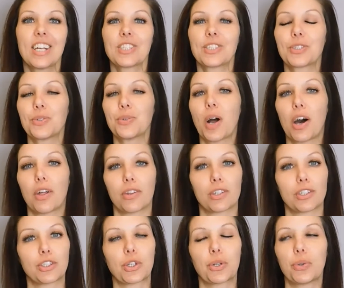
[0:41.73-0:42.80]
to
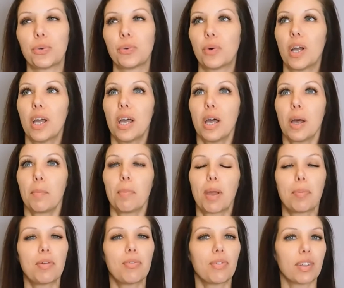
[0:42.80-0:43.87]
others who
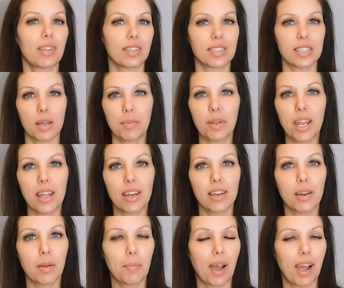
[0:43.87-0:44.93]
maybe feel
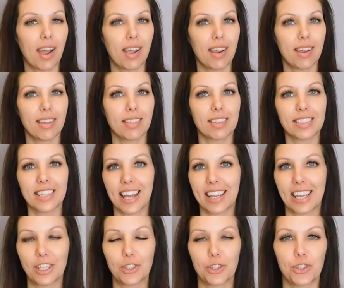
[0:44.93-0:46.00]
intimidated by the tech
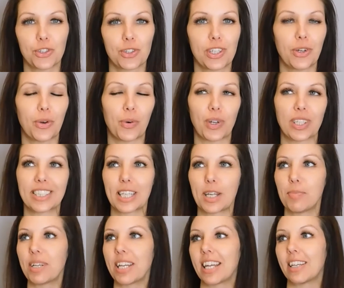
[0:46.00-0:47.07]
industry or
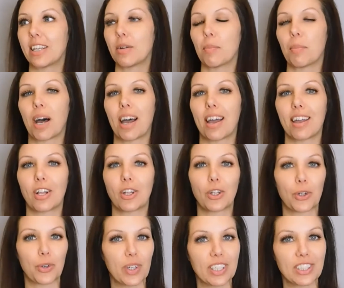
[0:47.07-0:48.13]
intimidated by
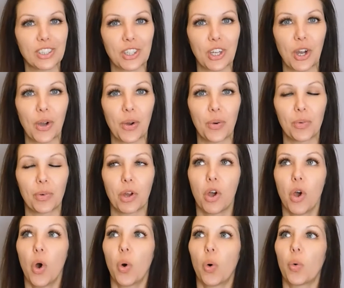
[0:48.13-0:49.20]
learning to code,
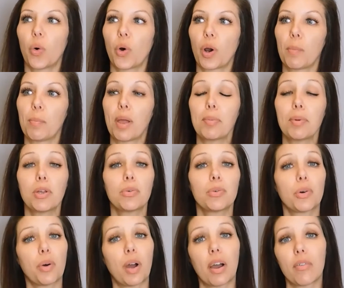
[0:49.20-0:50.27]
or maybe who
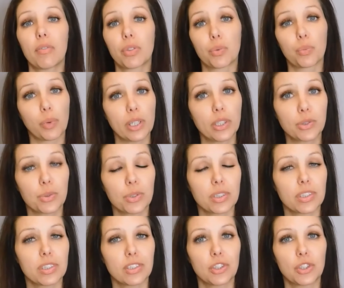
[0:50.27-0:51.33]
don't have the
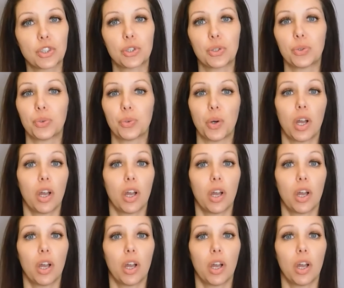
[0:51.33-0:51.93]
resources to